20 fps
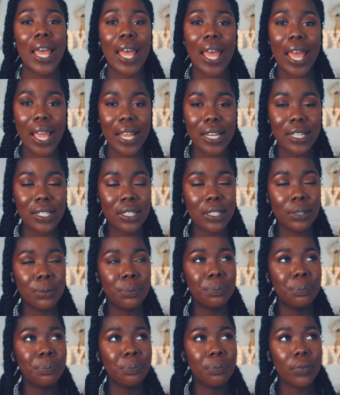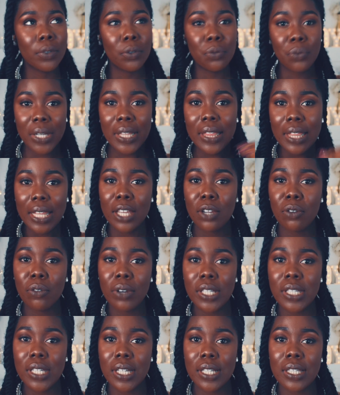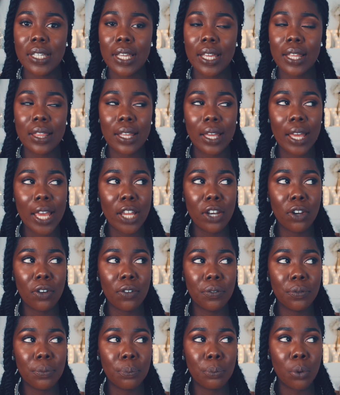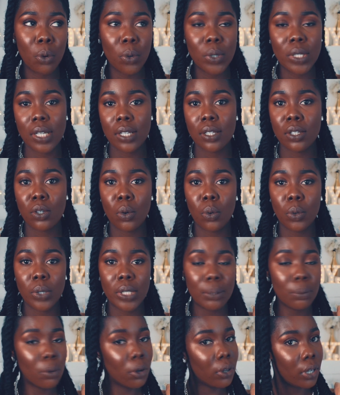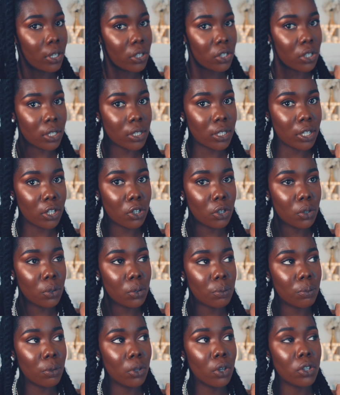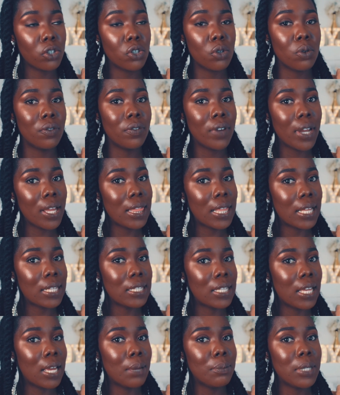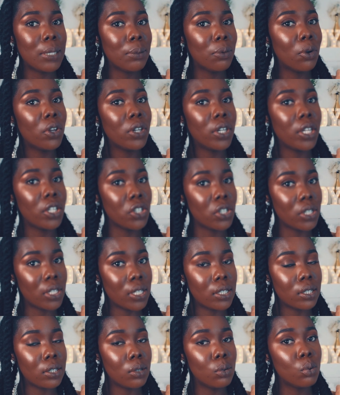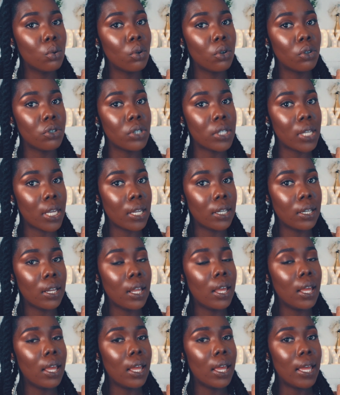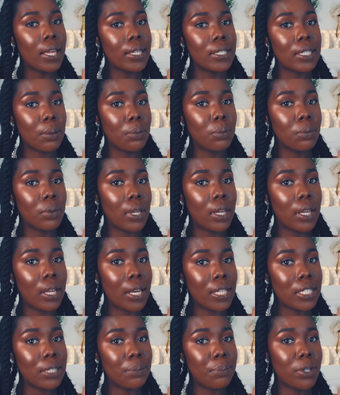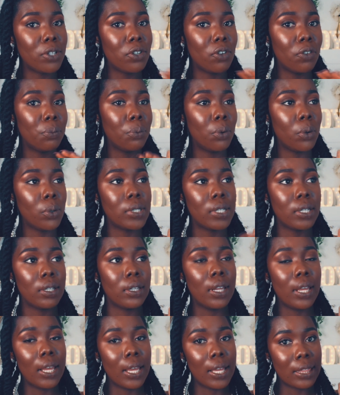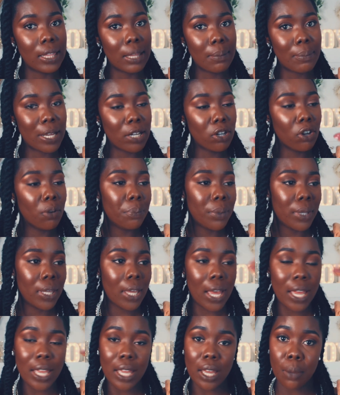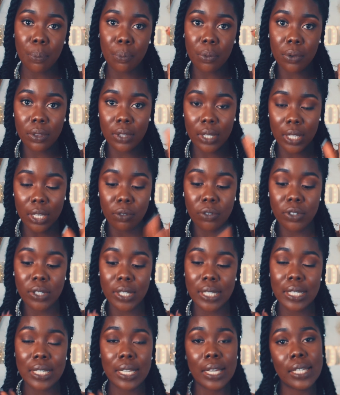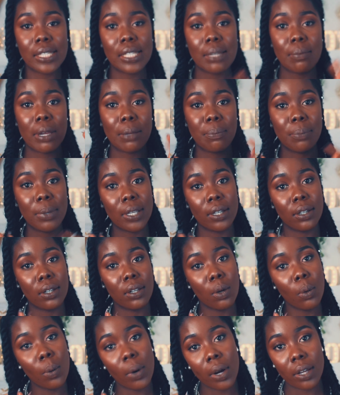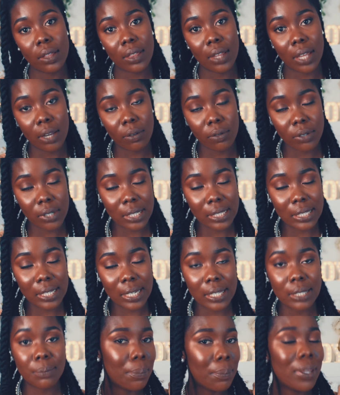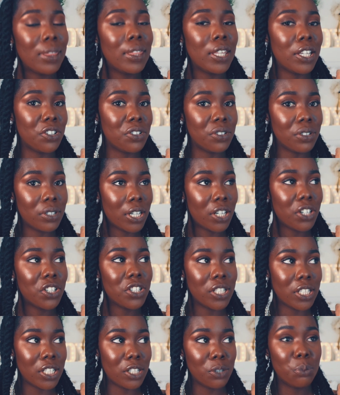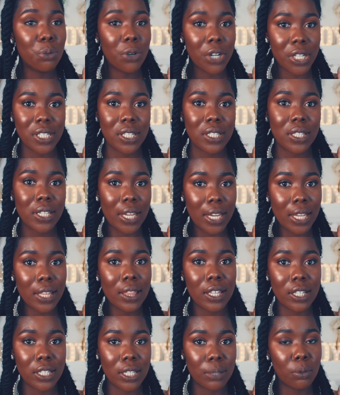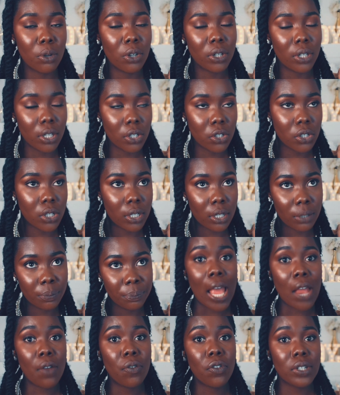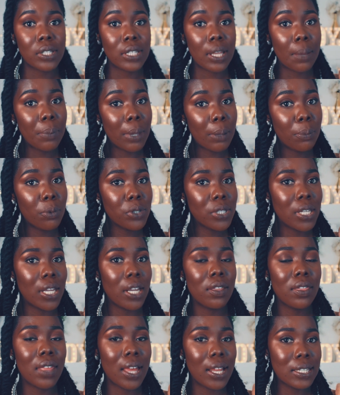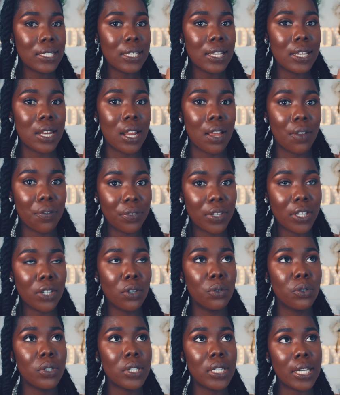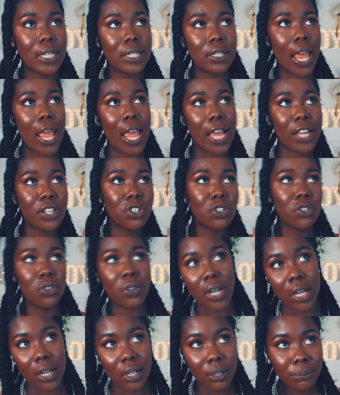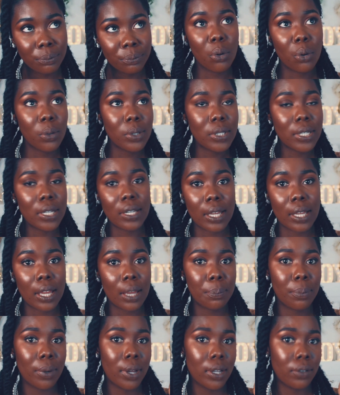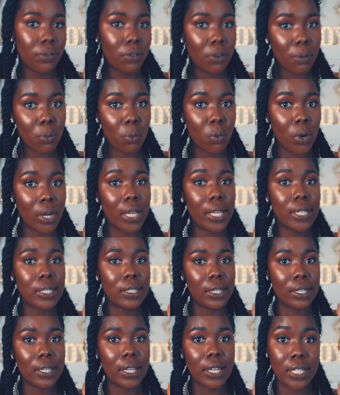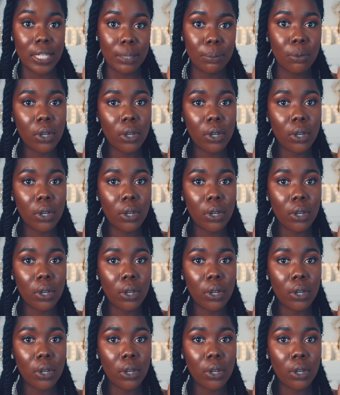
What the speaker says: and read the ingredients in the kind of protein or deep conditioning that you use, because you'll find that some deep conditioners do contain a little bit of protein. They might not be higher up on the ingredients list, they might be lower on the ingredients list, but they are still present in the deep conditioner. And for some people's hair, that's enough. They don't need extra protein apart from what is in their deep